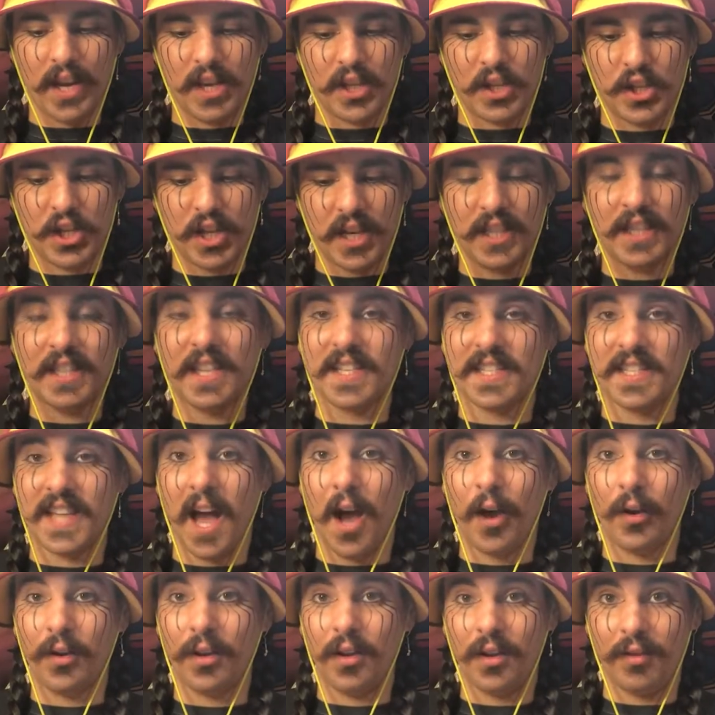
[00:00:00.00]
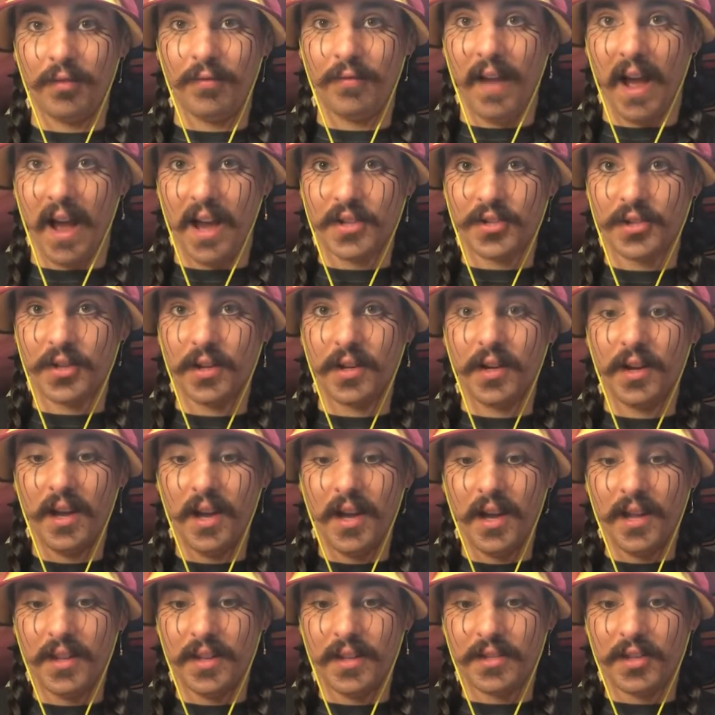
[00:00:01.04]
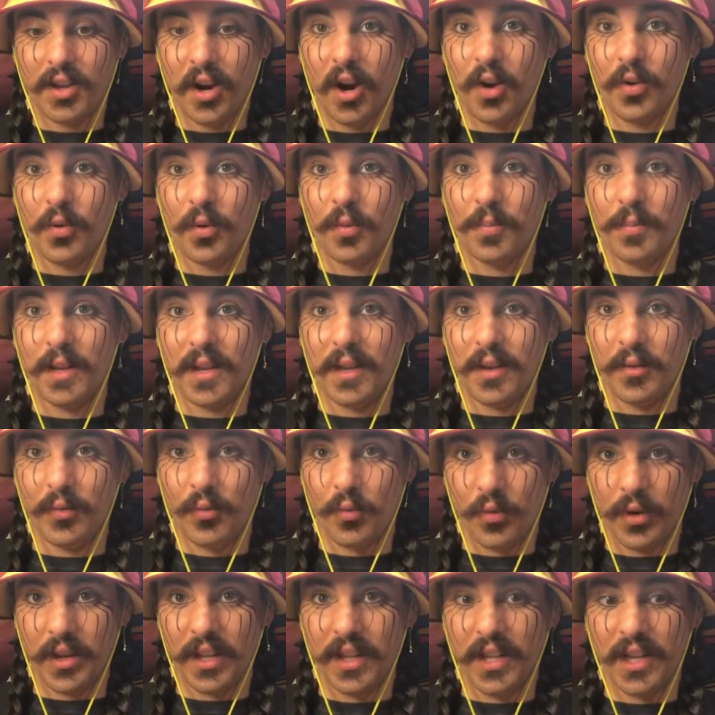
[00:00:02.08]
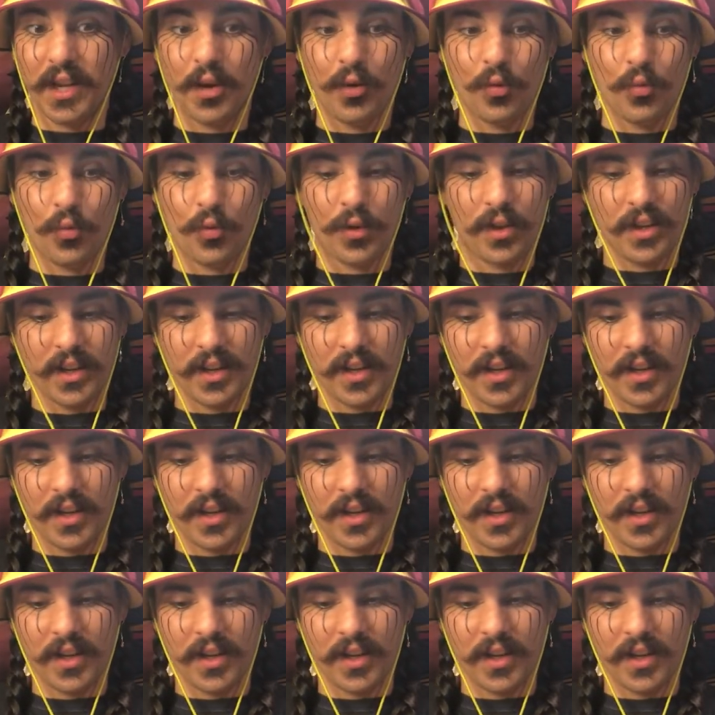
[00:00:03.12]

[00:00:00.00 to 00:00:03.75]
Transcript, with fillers: to cheat this out a little faster, this card would be really, really